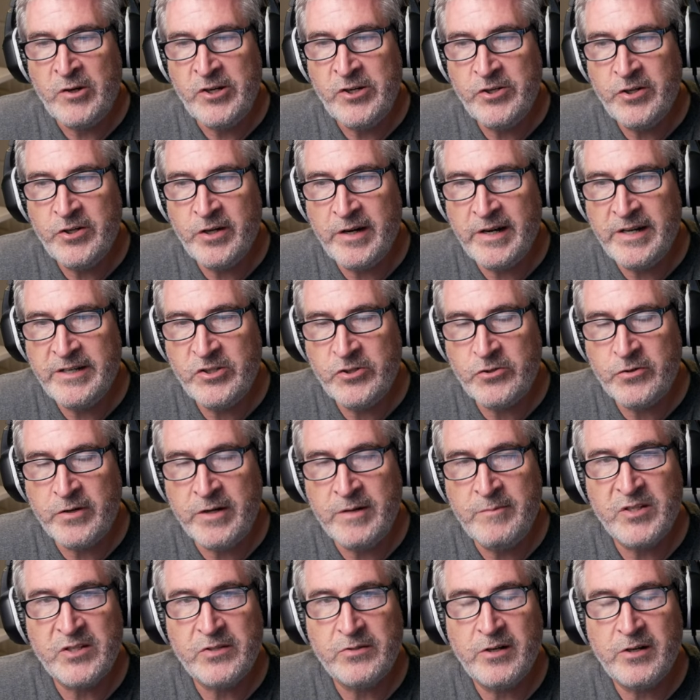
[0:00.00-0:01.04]
should I stream
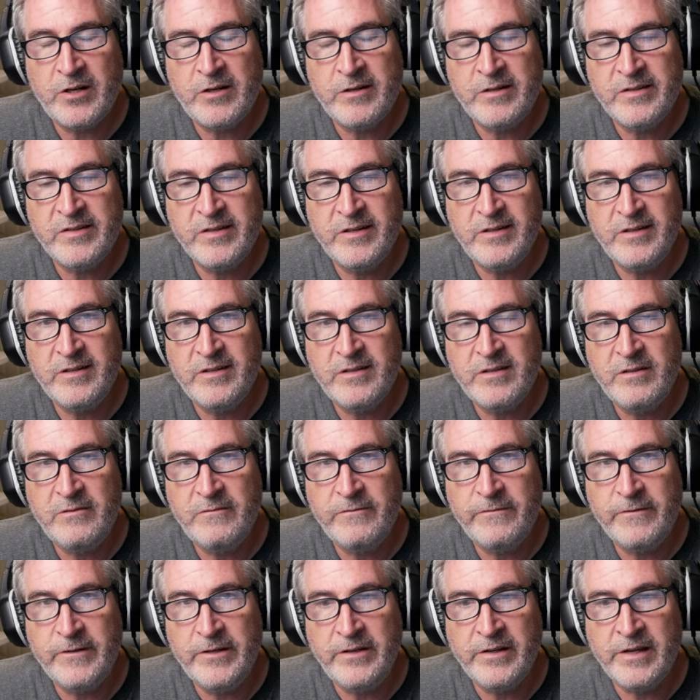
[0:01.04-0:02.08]
Star Citizen
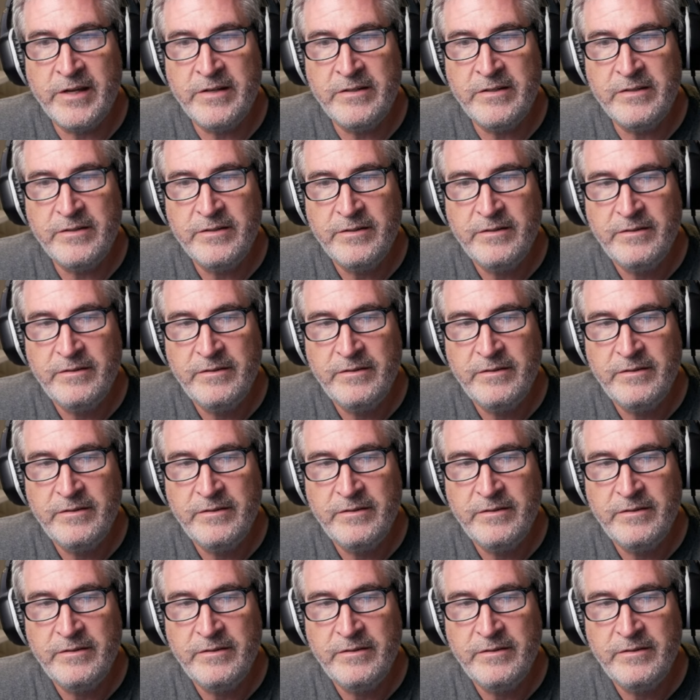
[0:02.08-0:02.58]
for you guys?